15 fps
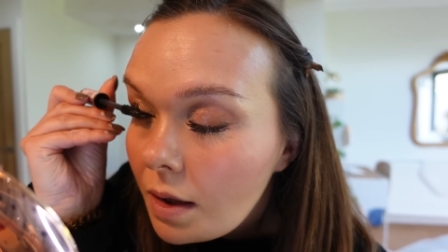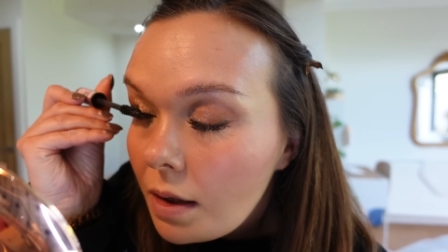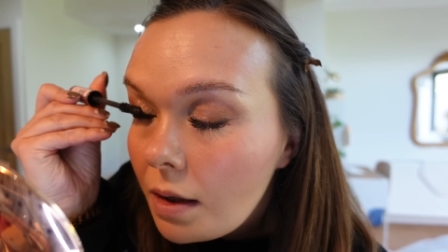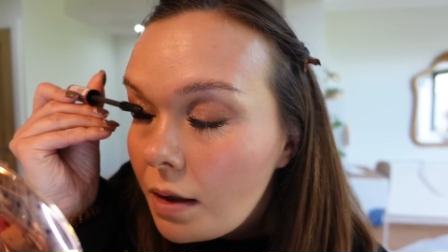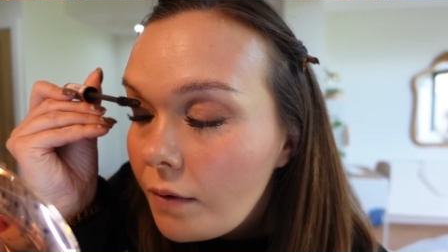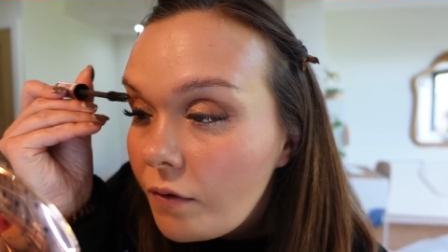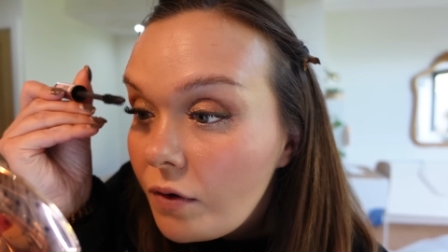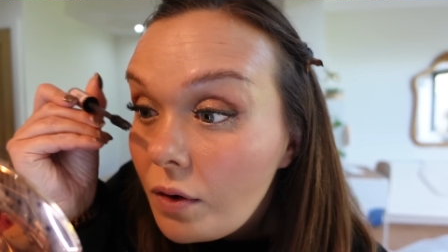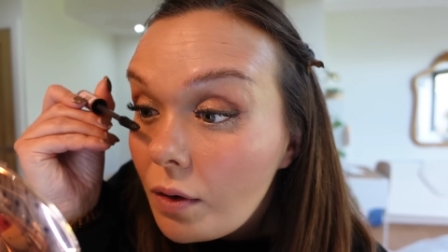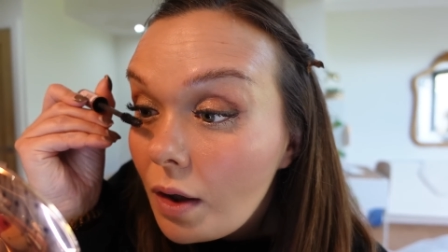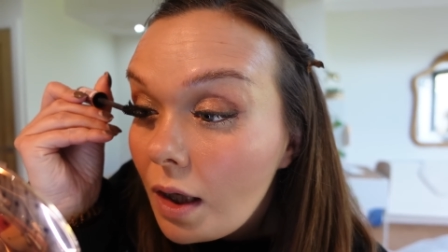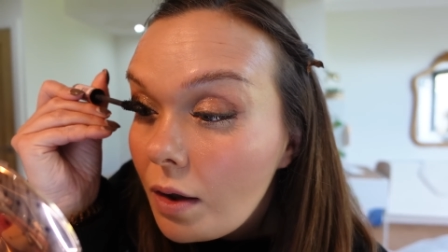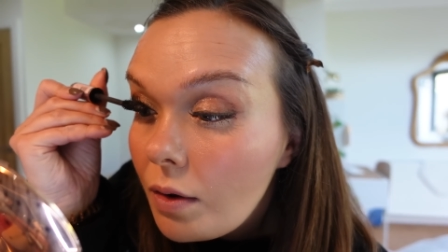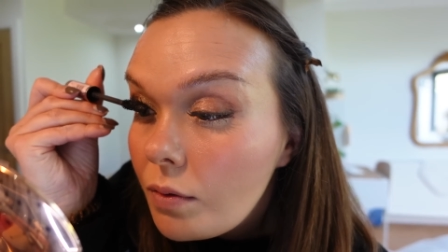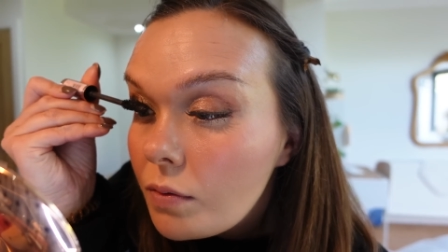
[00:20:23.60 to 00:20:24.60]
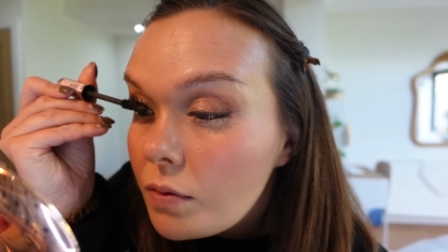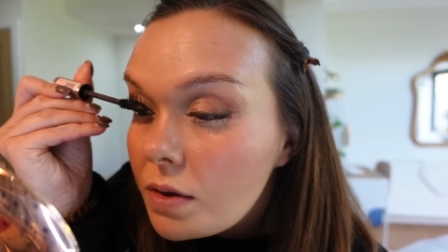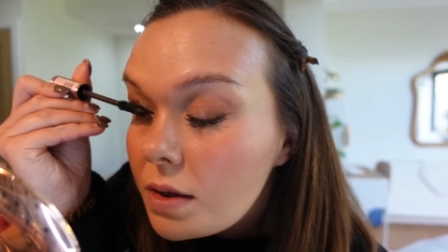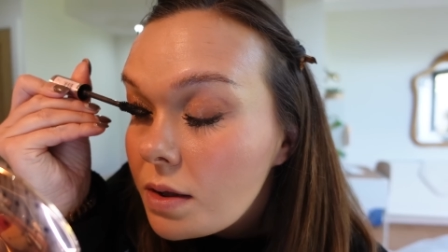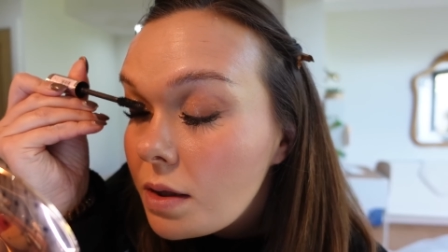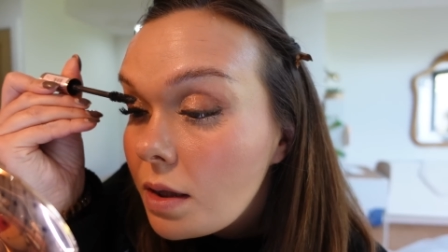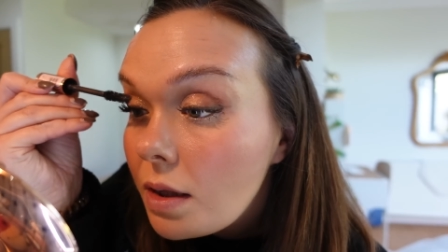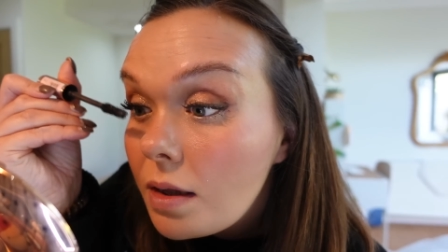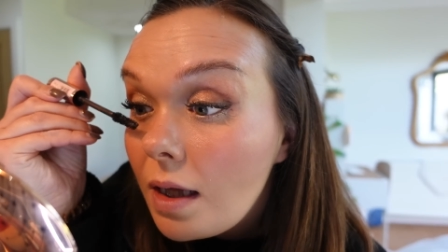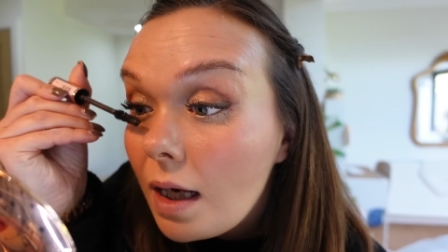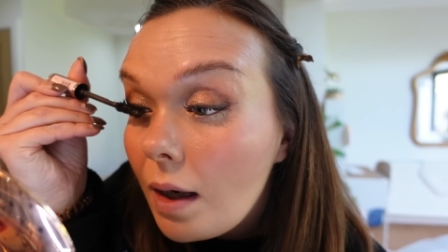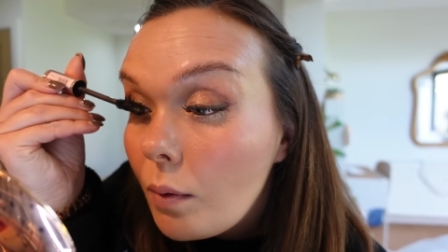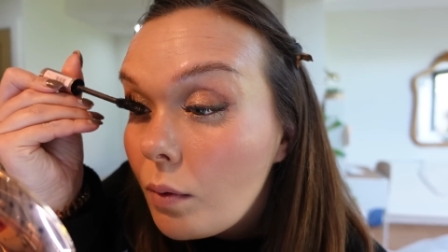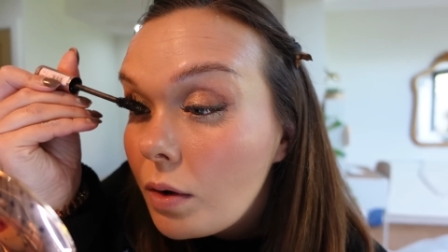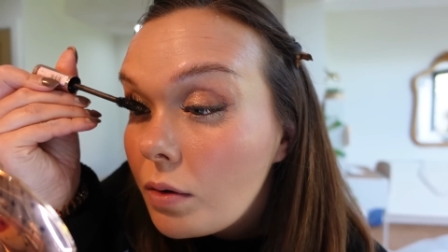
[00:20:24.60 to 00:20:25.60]
and a few coats,
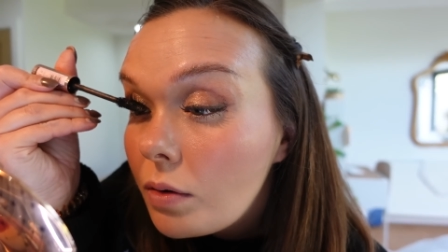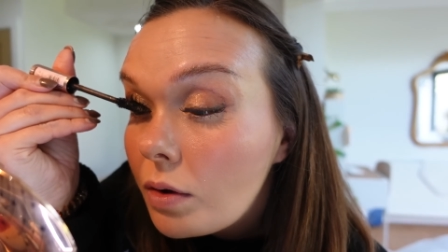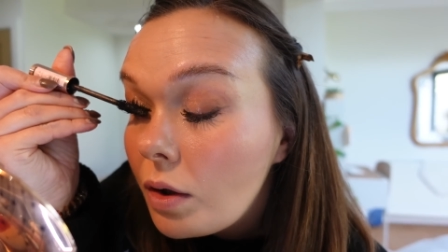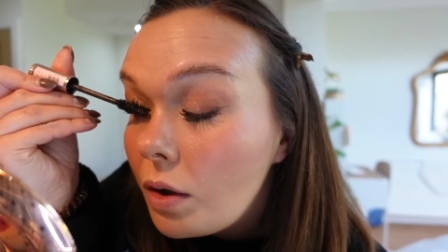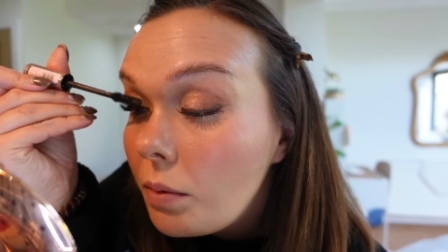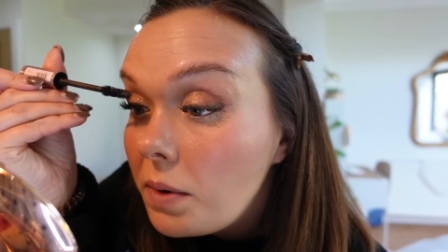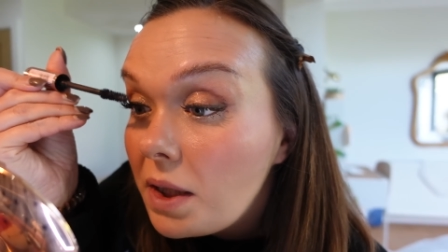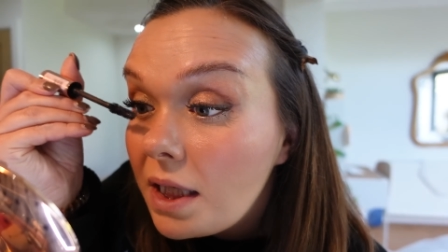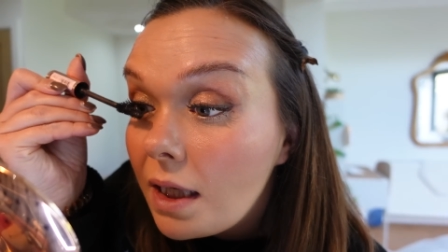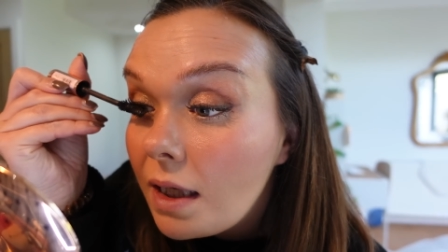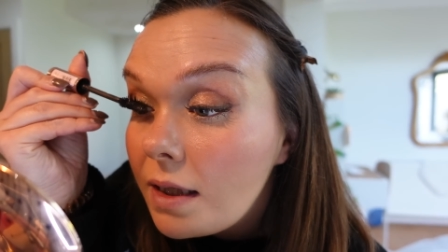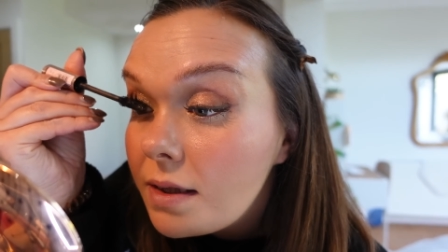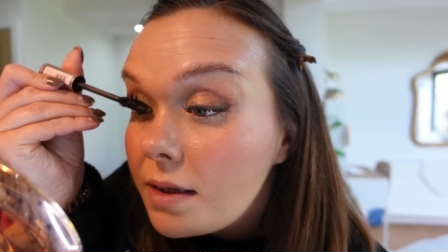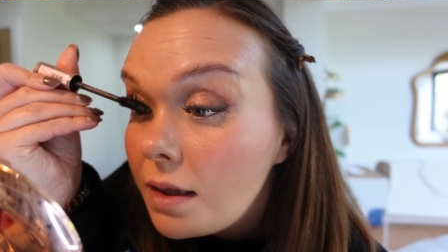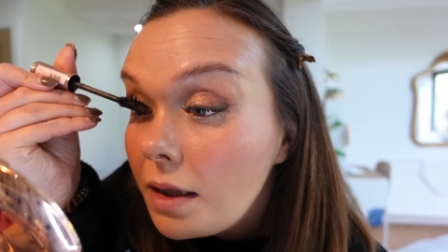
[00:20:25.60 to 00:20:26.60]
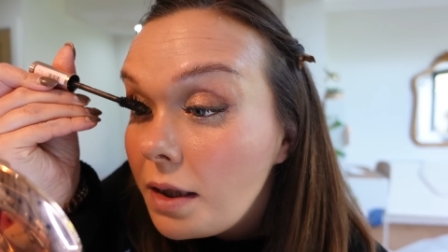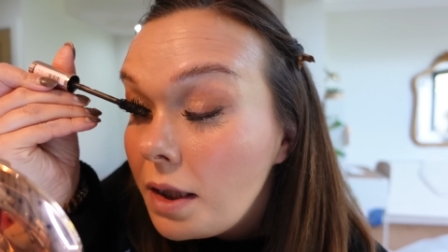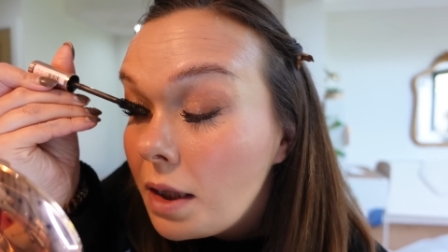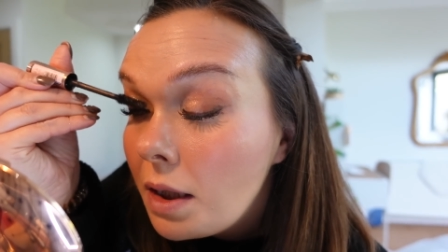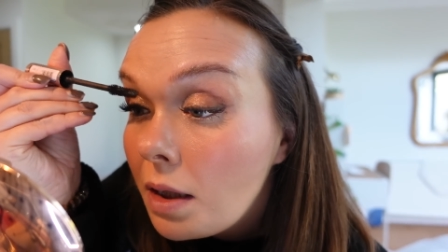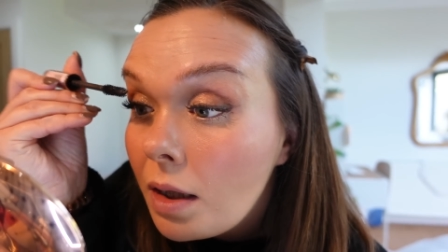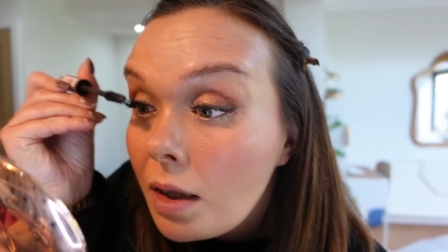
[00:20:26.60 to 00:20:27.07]
that will do me nicely.